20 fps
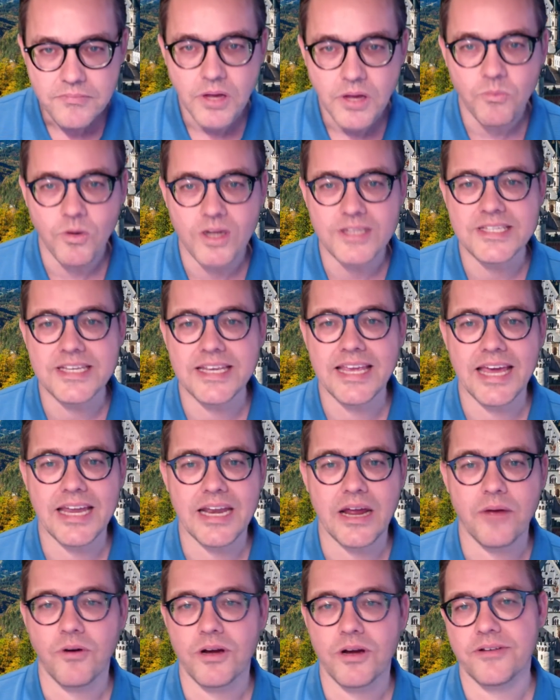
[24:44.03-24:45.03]
once
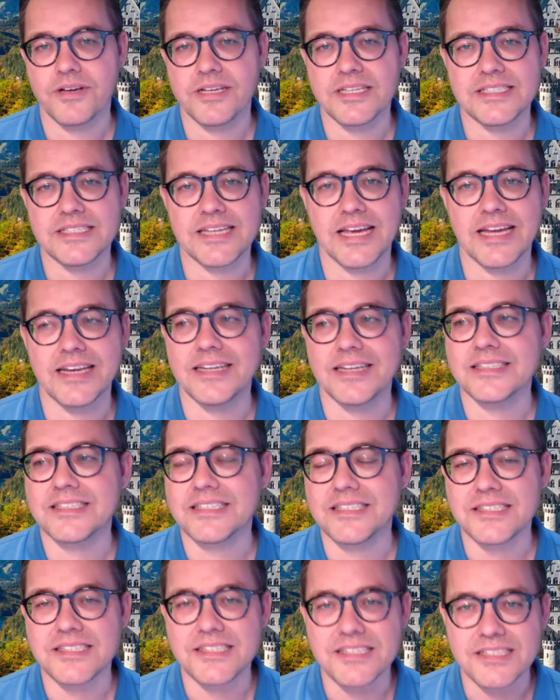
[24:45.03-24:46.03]
again, I want to extend a
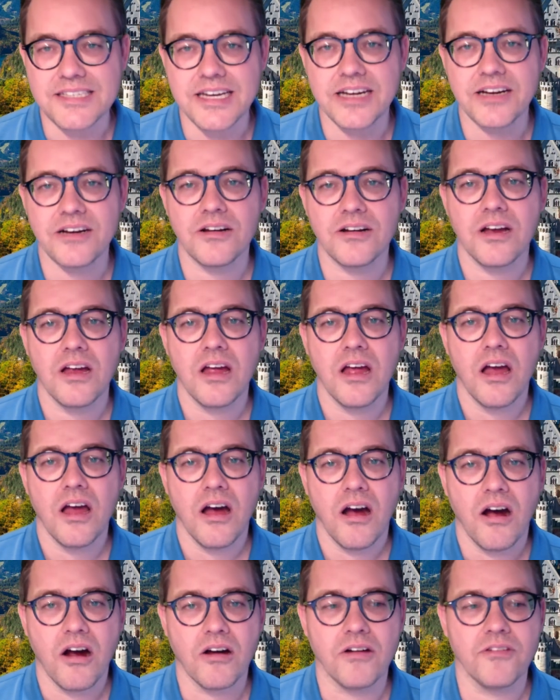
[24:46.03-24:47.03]
sincere,
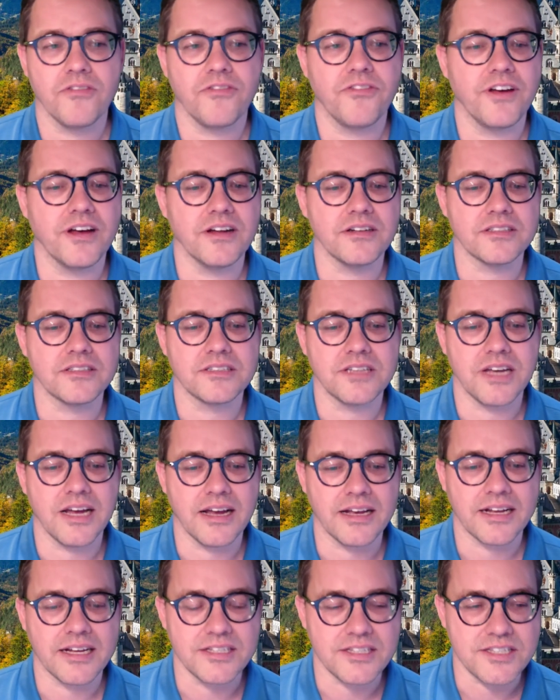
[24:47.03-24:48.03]
heartfelt
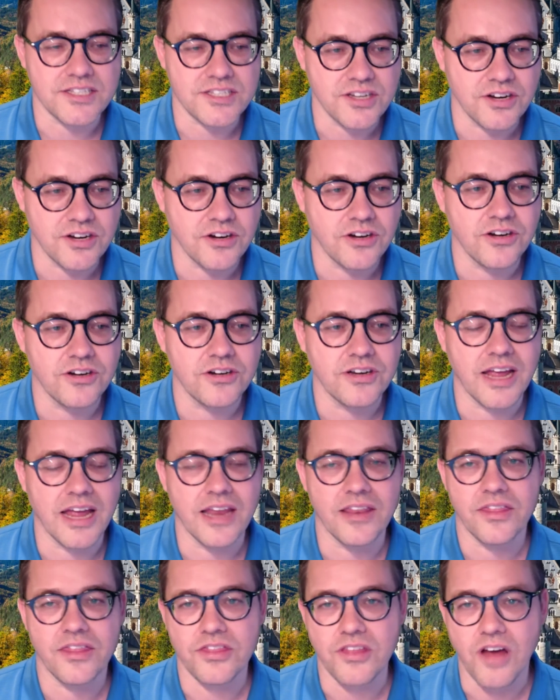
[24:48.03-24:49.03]
uh, concern
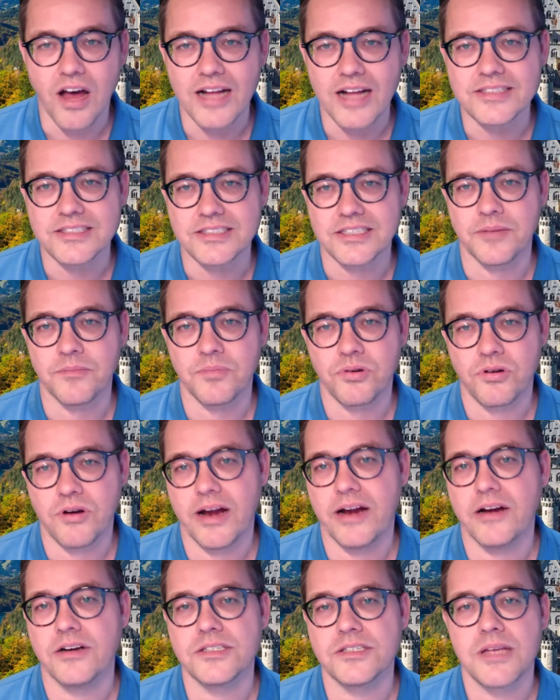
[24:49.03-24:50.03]
and thoughts and
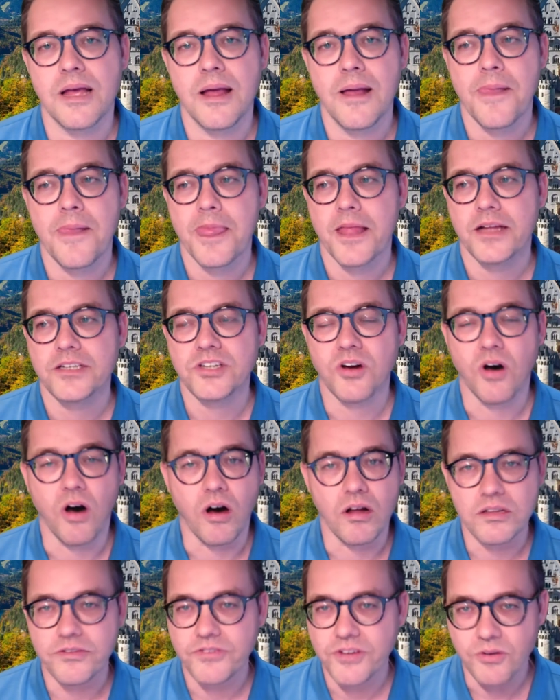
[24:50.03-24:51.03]
prayers to
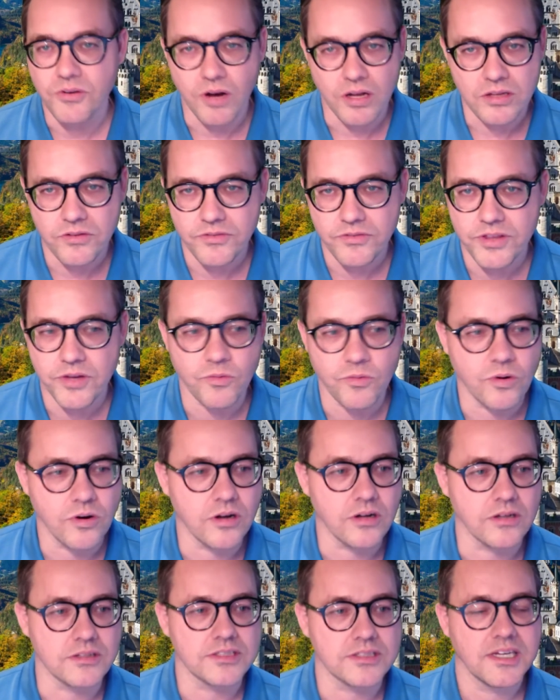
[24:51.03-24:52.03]
all of you all over the
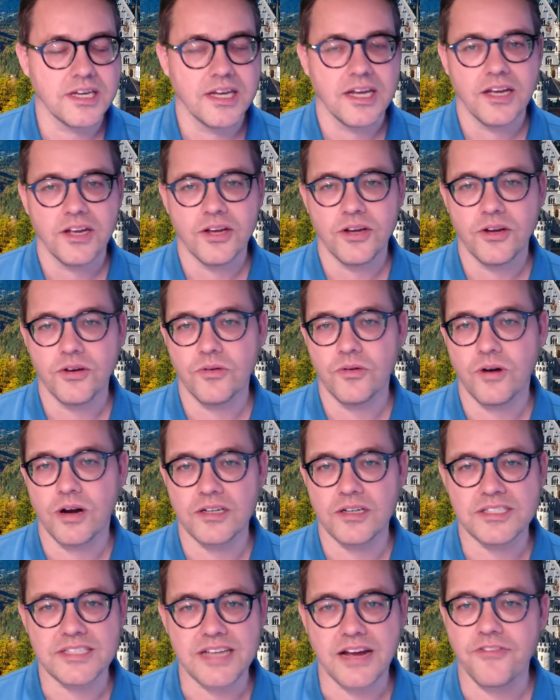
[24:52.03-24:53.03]
world who
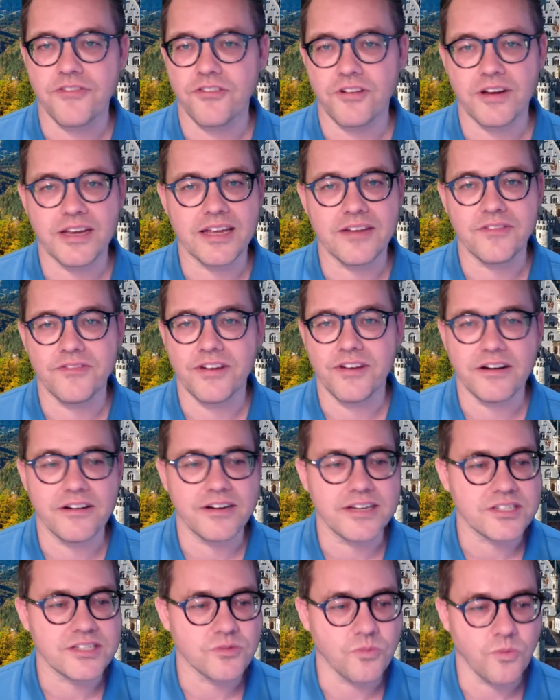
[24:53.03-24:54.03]
are suffering in
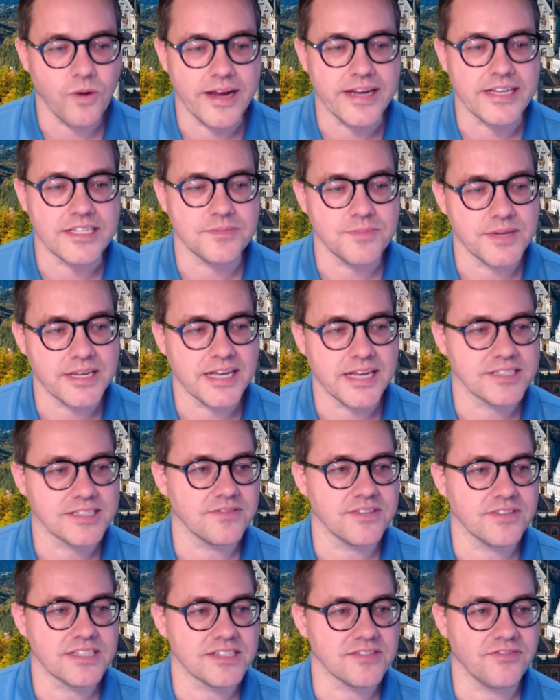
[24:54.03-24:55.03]
various ways because
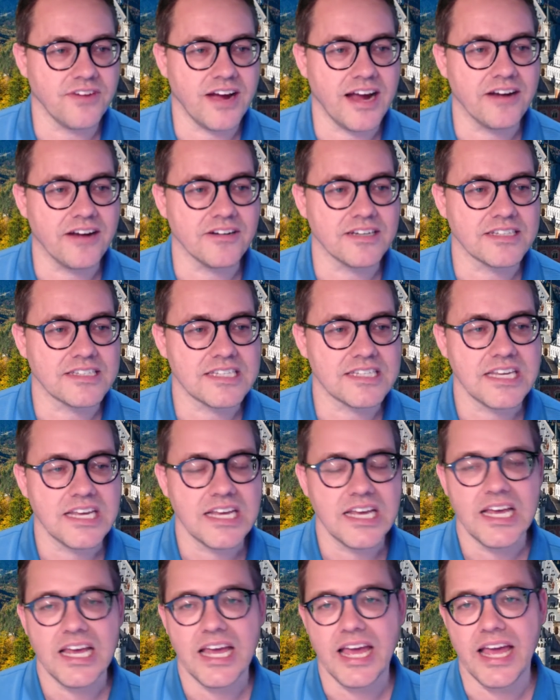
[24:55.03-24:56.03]
of this virus.
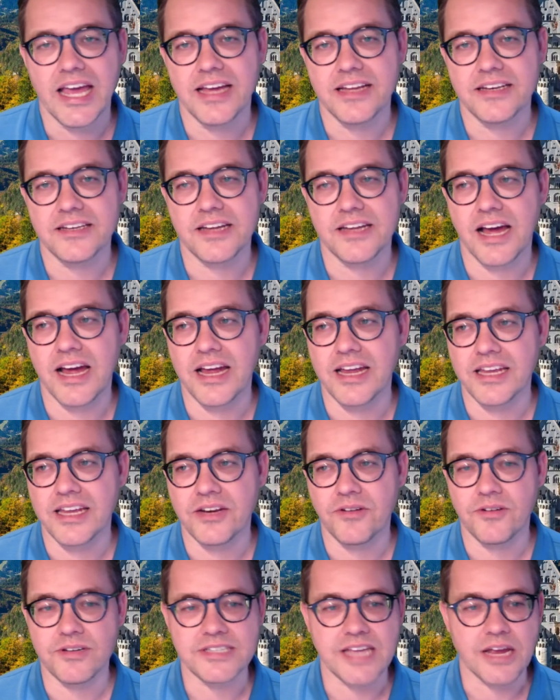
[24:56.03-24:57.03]
And I, you
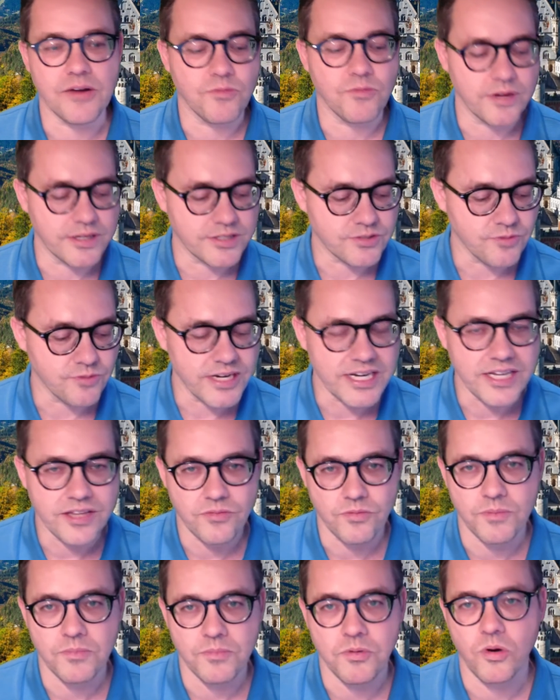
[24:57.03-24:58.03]
know, as I was reading
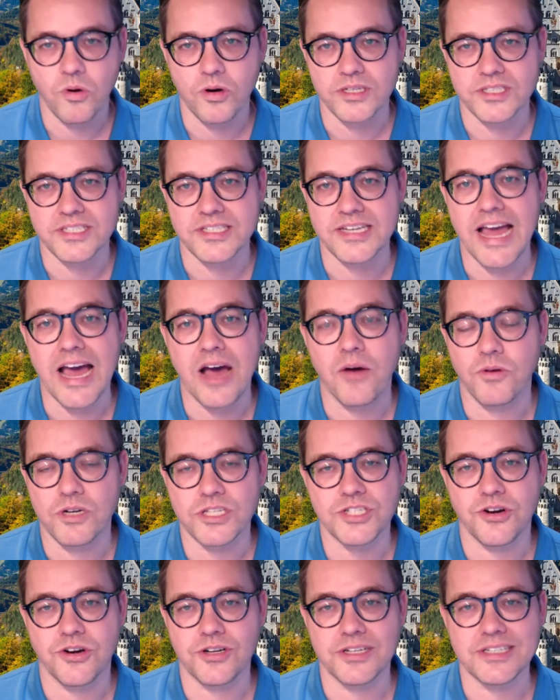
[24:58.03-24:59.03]
the reports now, we're
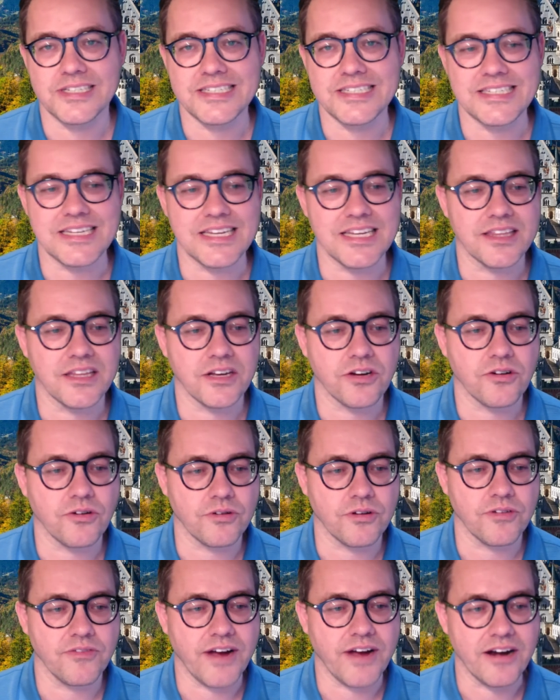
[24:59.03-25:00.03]
starting to see the
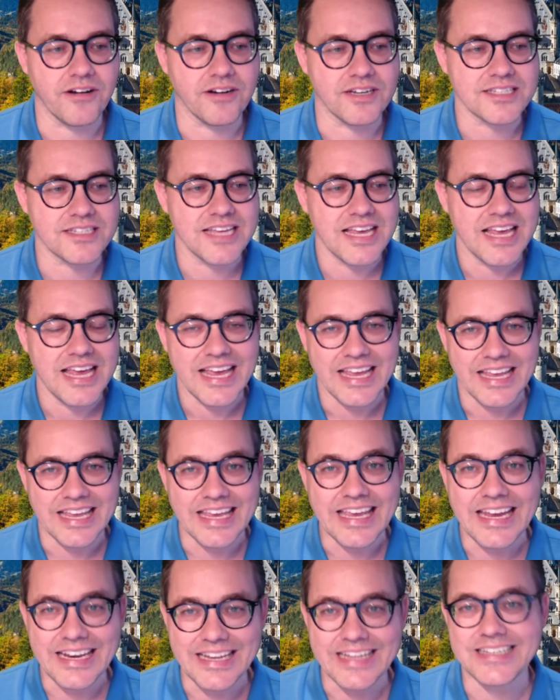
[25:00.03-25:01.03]
coronavirus
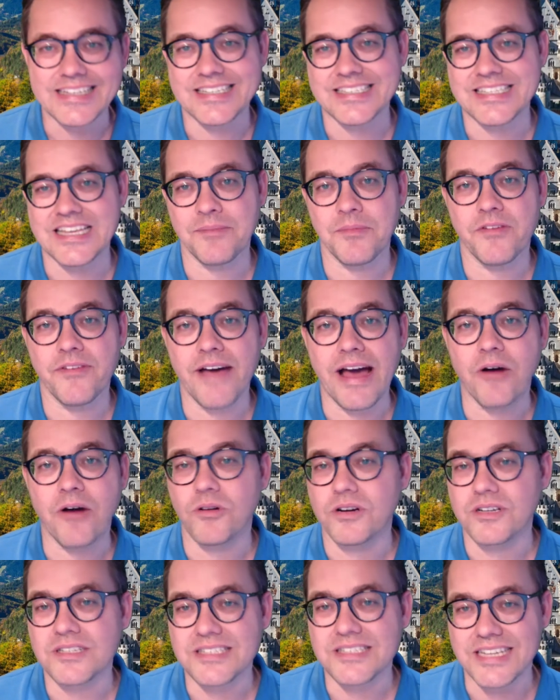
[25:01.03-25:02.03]
get into some of
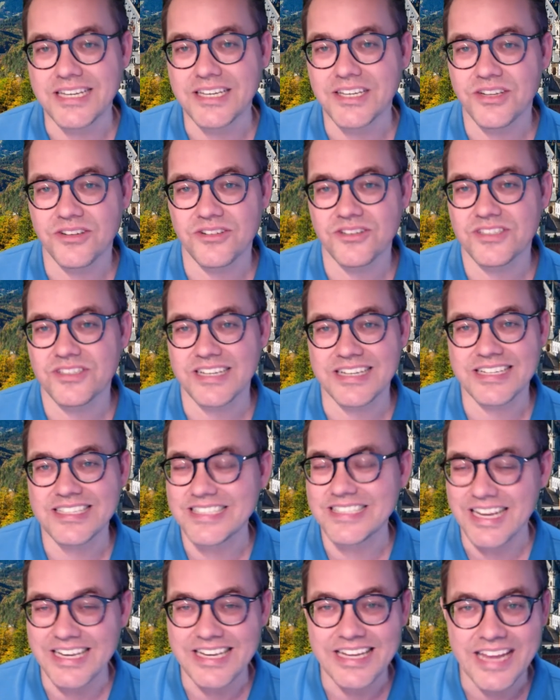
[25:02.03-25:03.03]
our seniors'
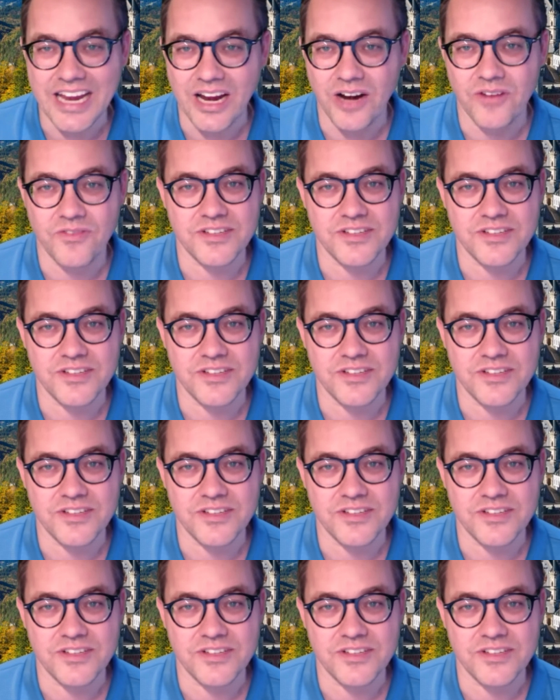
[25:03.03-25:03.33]
extended care